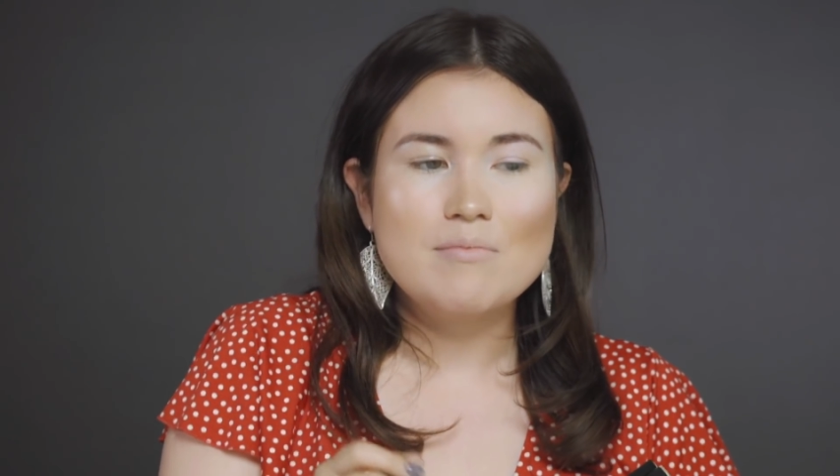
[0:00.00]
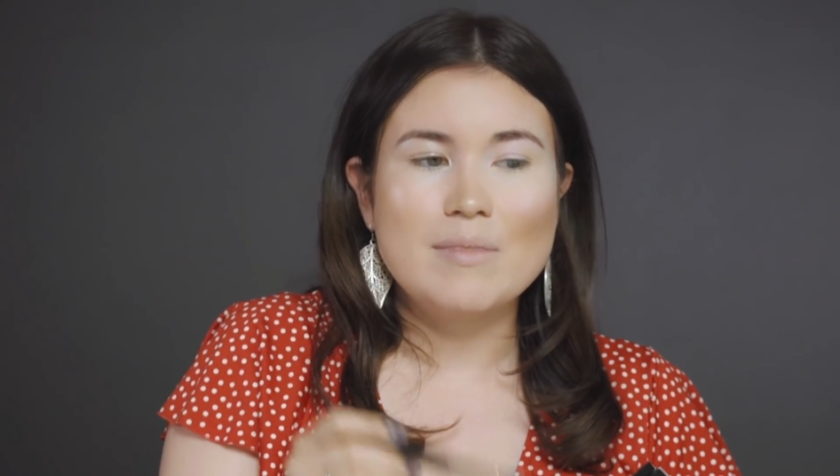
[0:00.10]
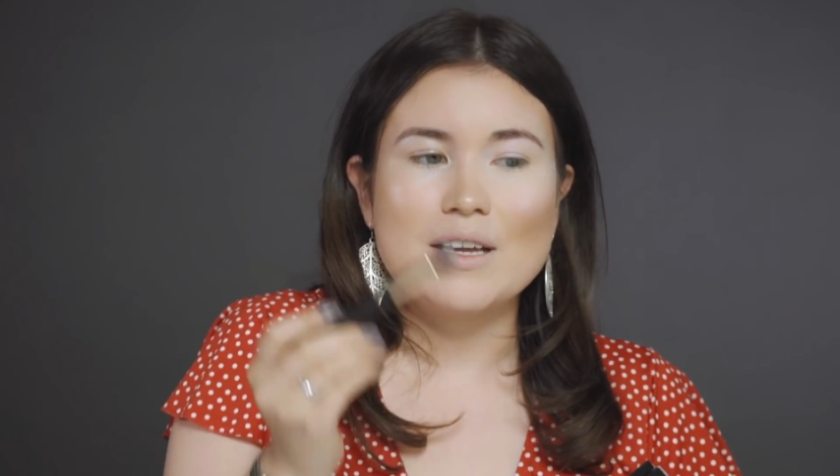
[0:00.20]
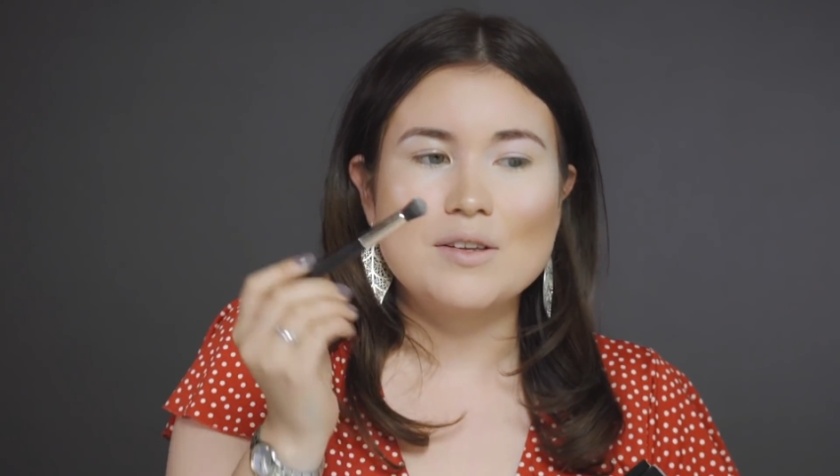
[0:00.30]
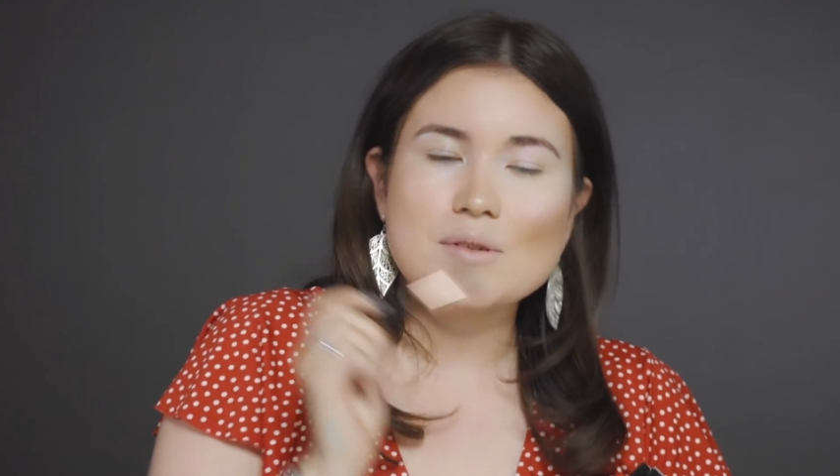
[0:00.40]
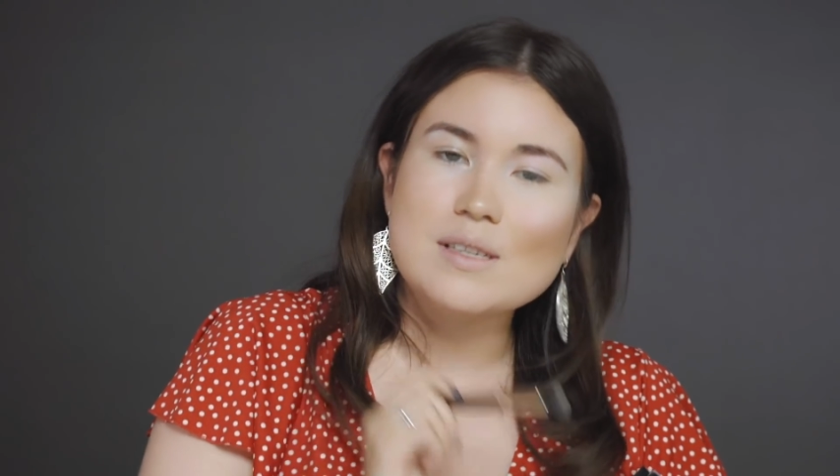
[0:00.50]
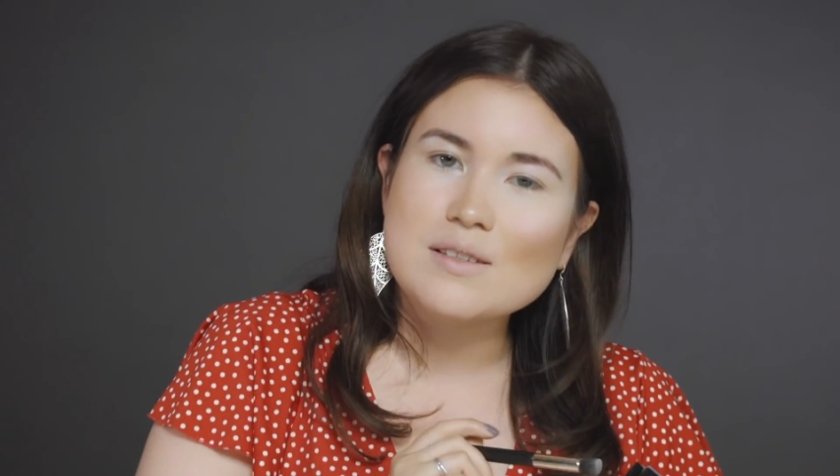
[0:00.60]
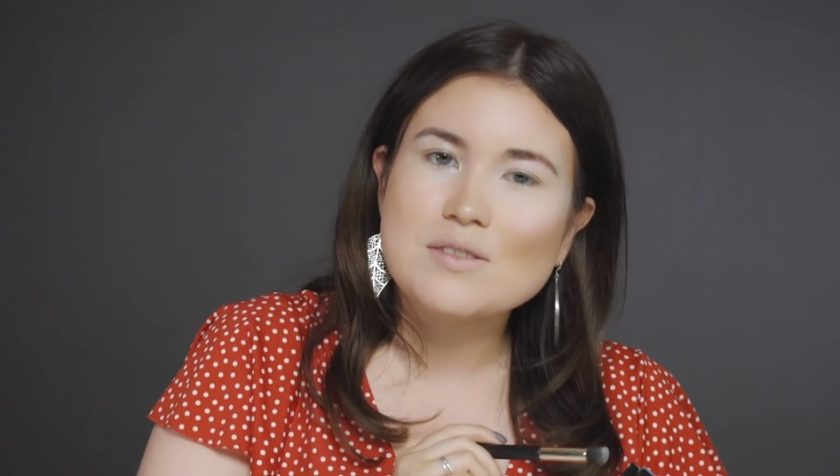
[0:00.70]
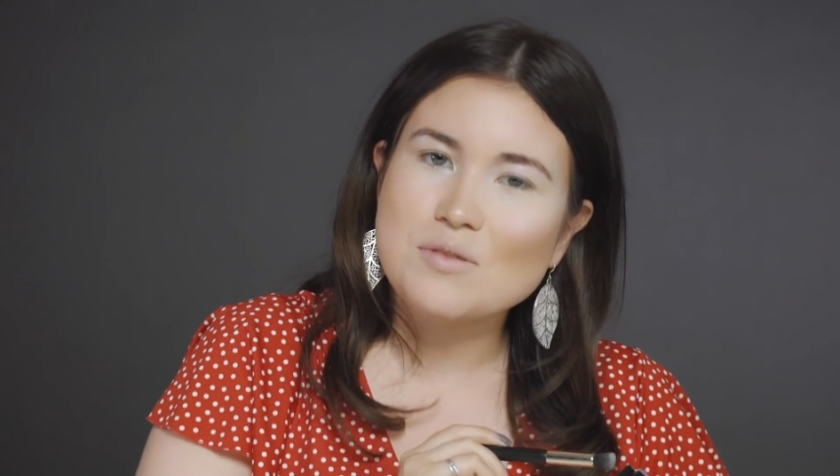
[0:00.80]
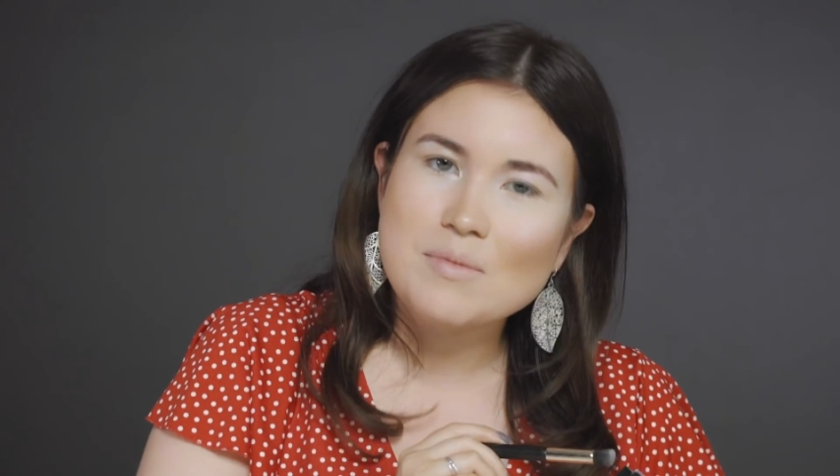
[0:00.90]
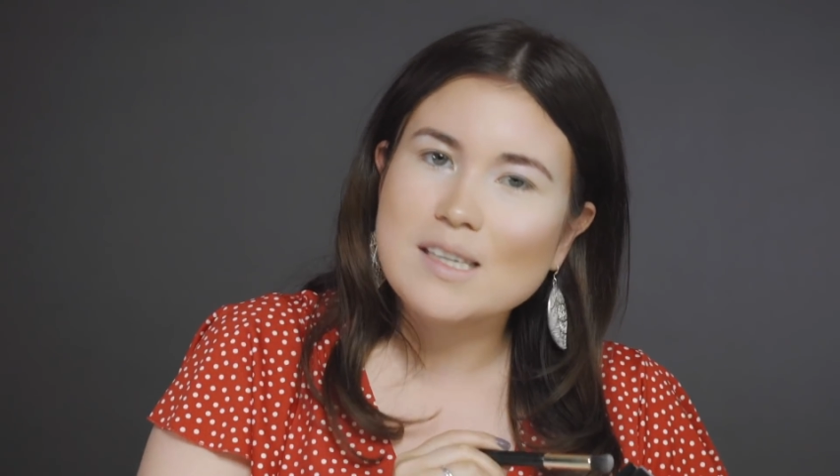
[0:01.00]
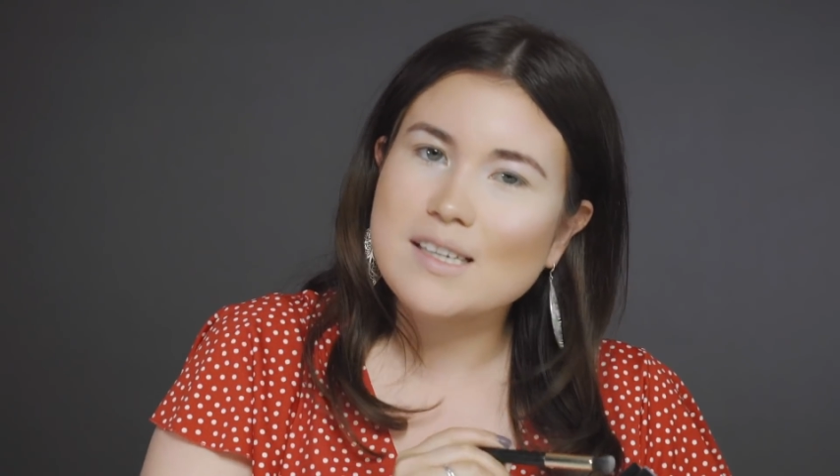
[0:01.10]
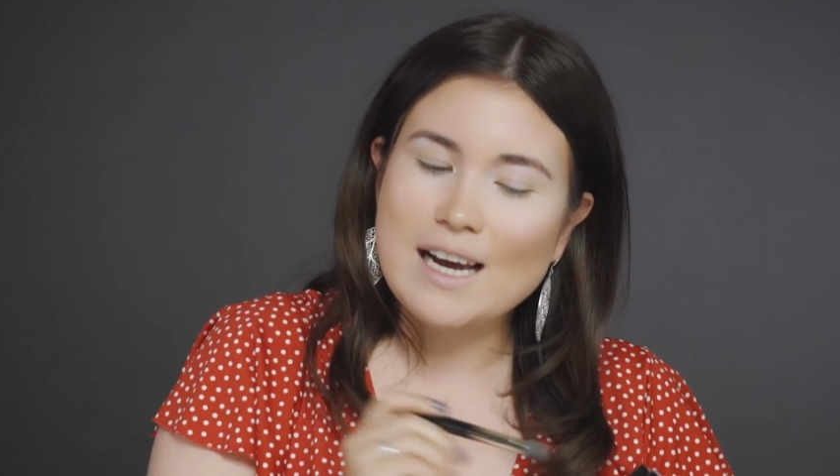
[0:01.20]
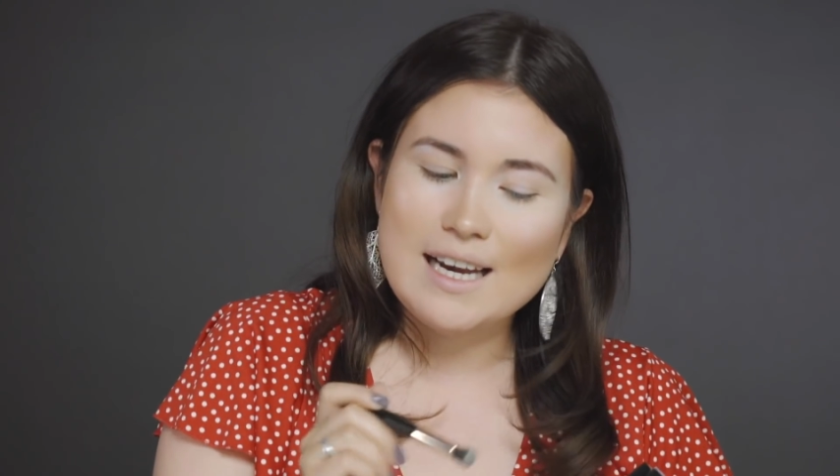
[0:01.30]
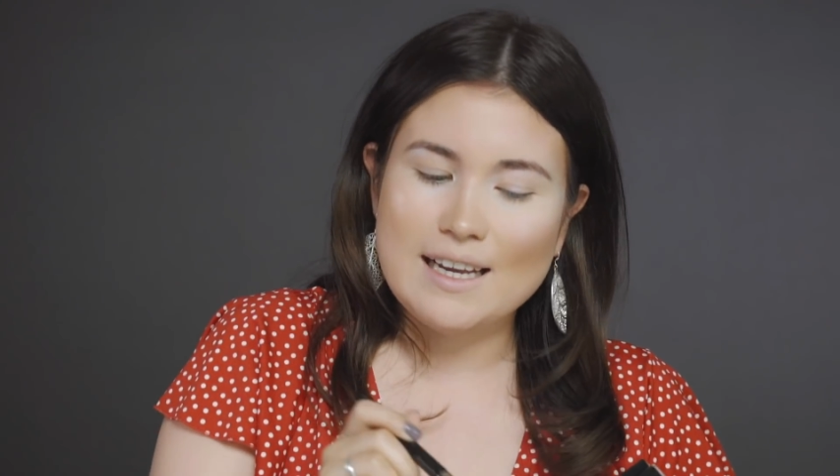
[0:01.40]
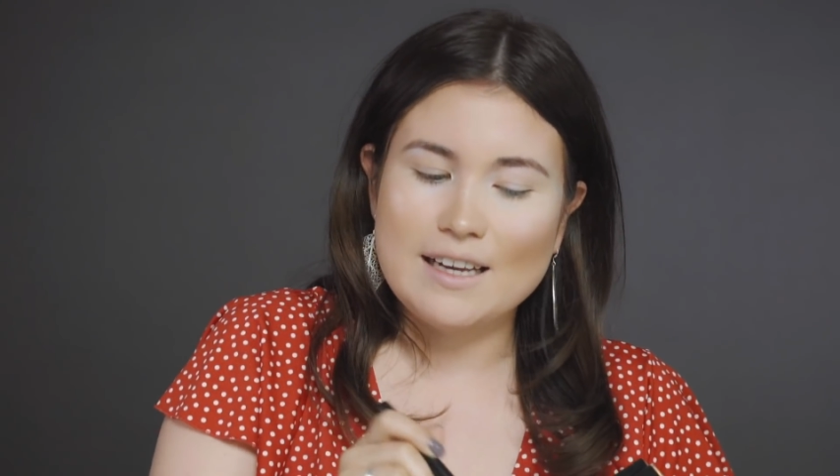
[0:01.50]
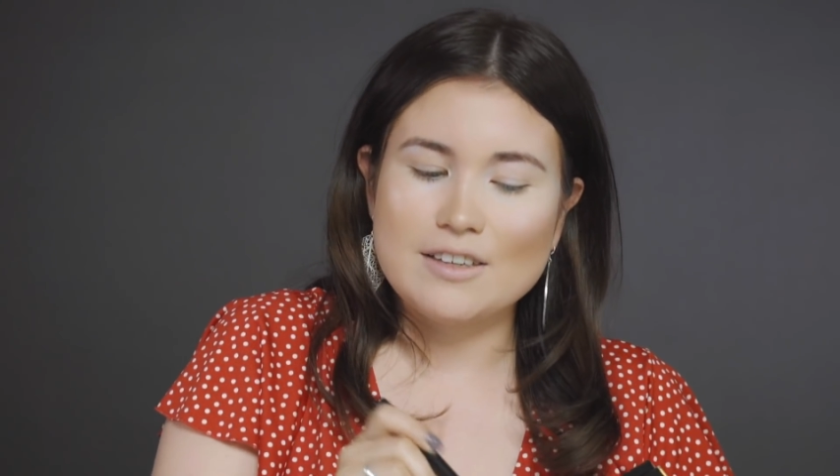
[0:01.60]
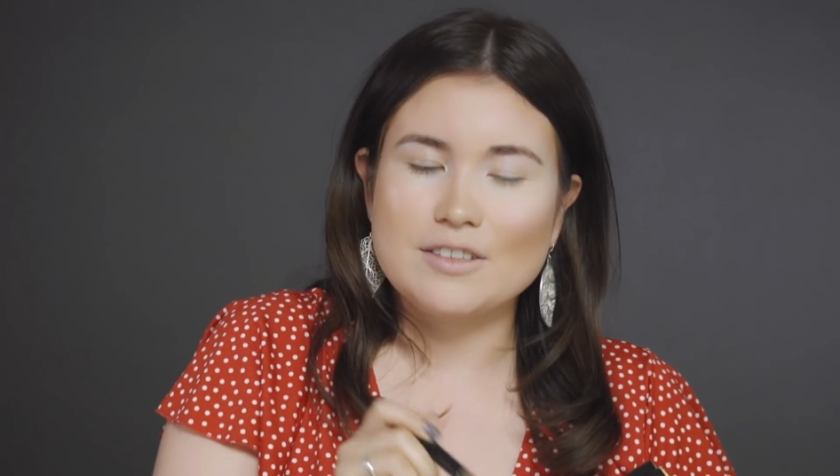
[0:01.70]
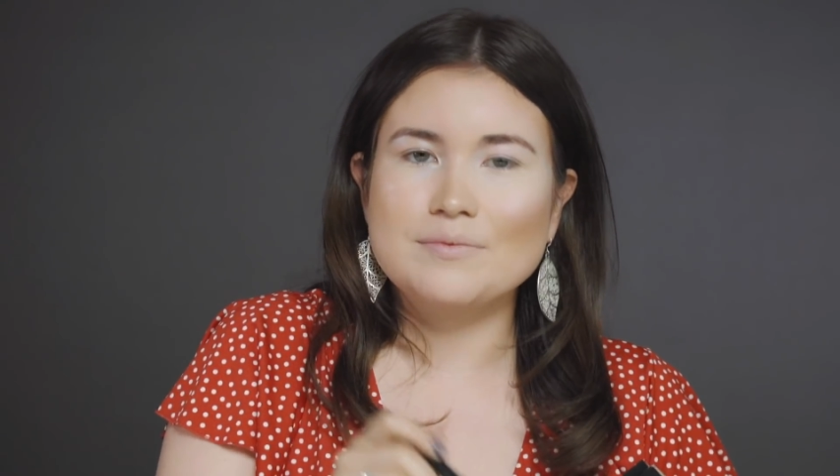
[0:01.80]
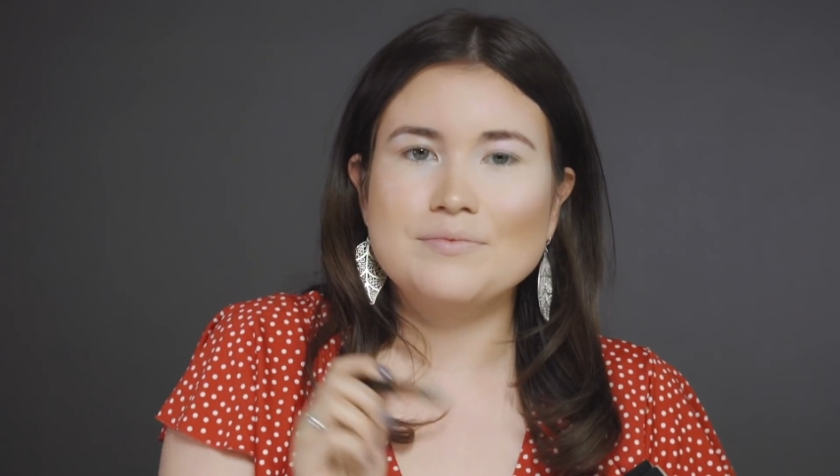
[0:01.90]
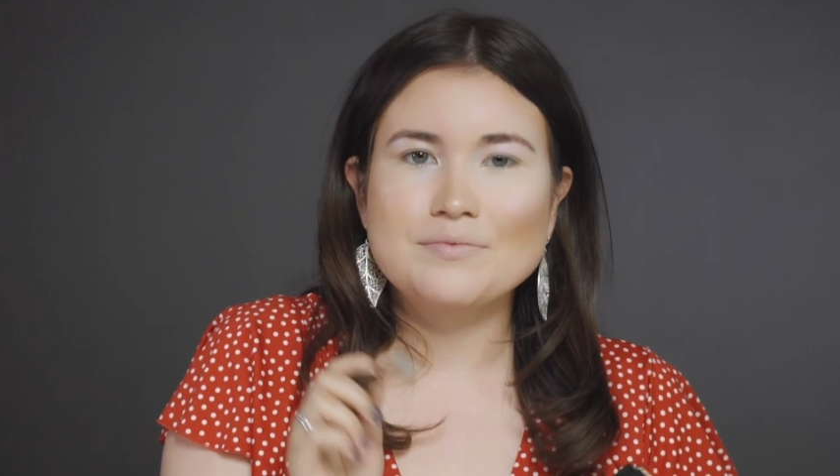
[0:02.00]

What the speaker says: by using too much highlighter.